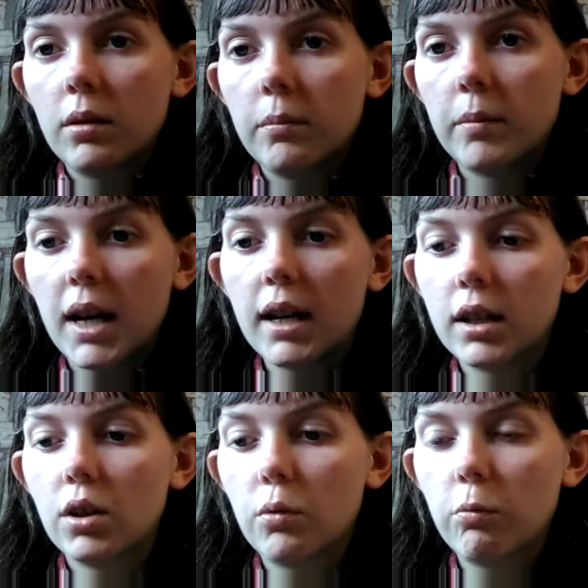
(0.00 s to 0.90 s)
my
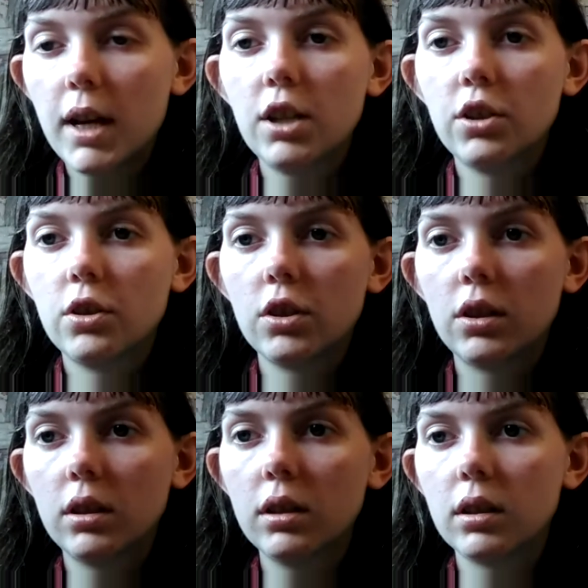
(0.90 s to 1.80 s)

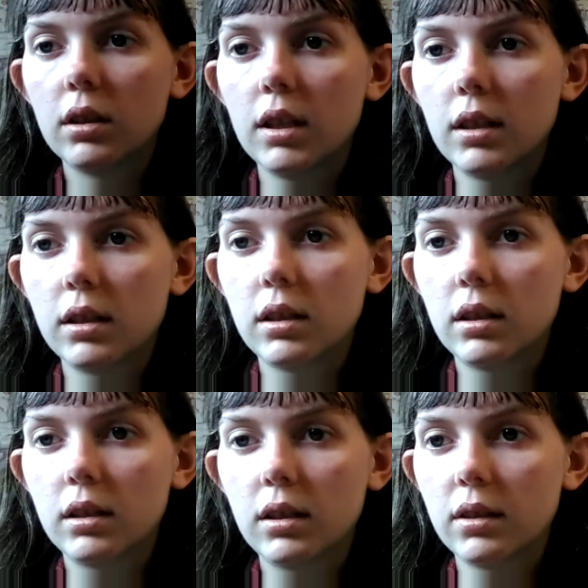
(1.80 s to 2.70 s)
question
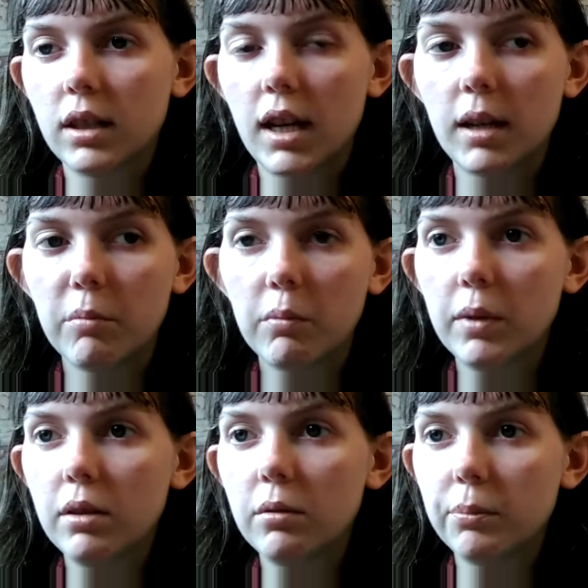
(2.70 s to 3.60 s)
this time
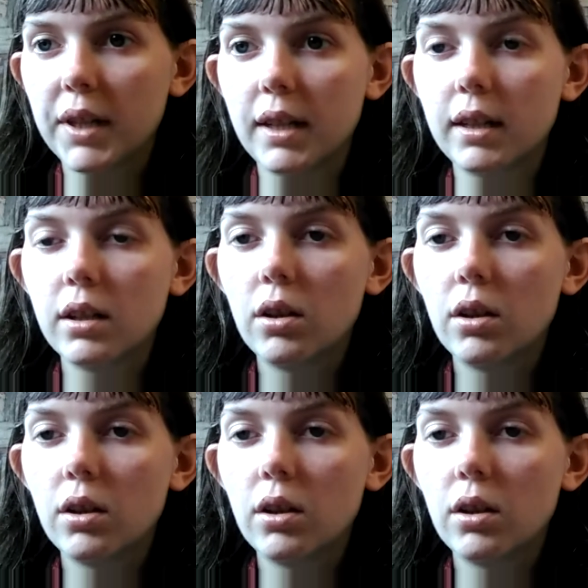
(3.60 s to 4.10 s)
will be,